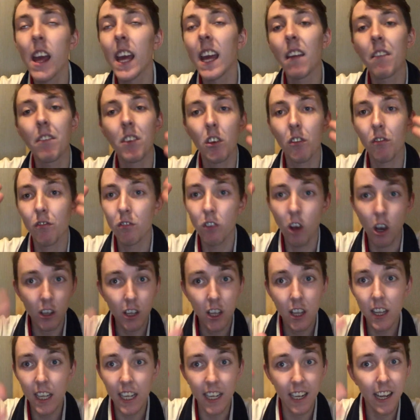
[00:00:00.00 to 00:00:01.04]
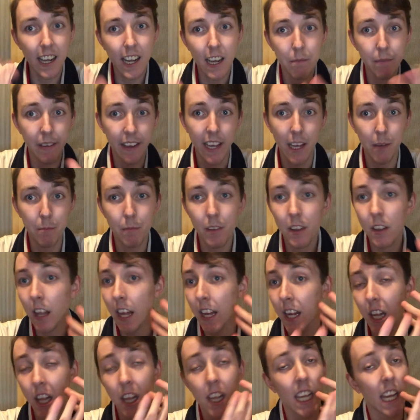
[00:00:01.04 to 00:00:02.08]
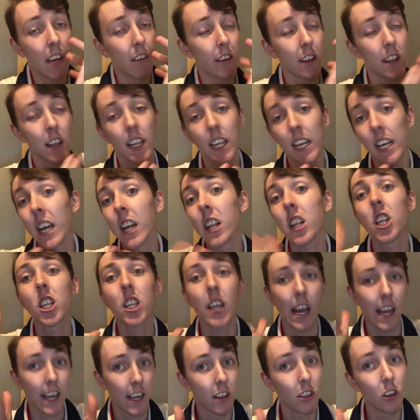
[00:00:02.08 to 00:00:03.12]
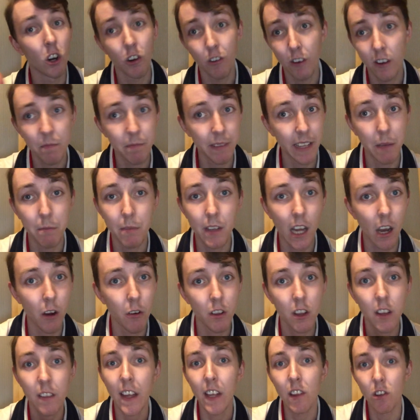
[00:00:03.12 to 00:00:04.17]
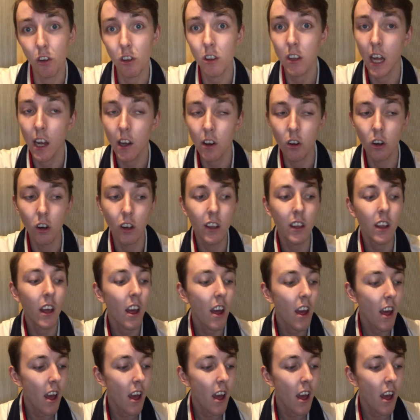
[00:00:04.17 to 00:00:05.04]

If you've not seen her memes, like, seriously, check Laura's memes out, they're just that good.